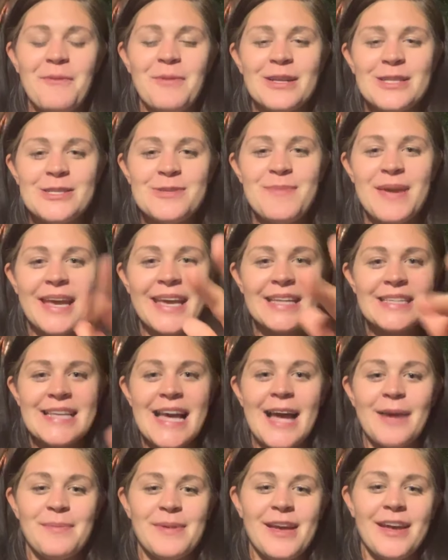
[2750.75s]
Once you make it,
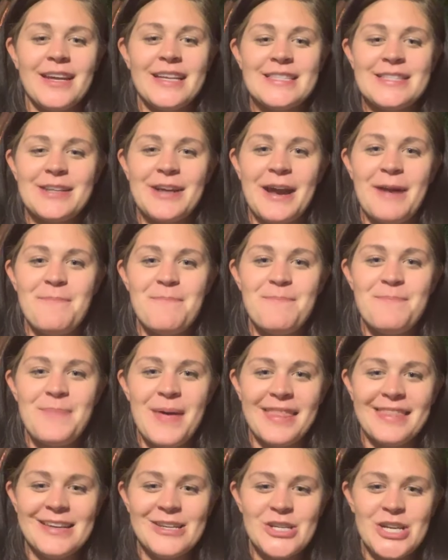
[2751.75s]
tag me on Instagram,
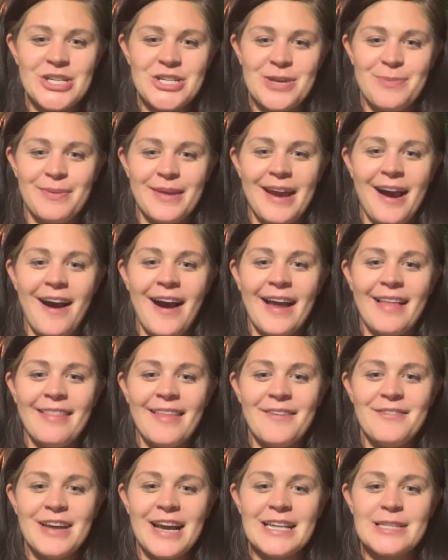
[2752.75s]
Bethany J. Shipley. All right.
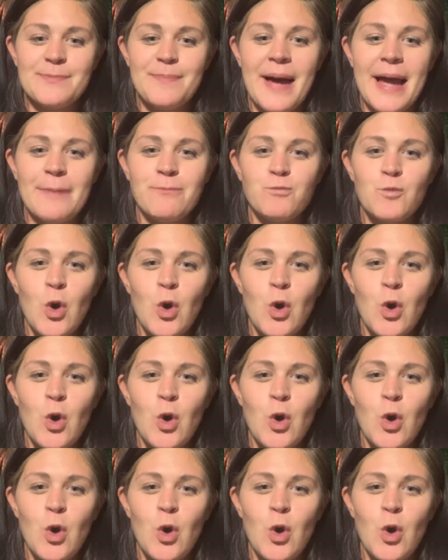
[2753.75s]
Love you guys. Bye.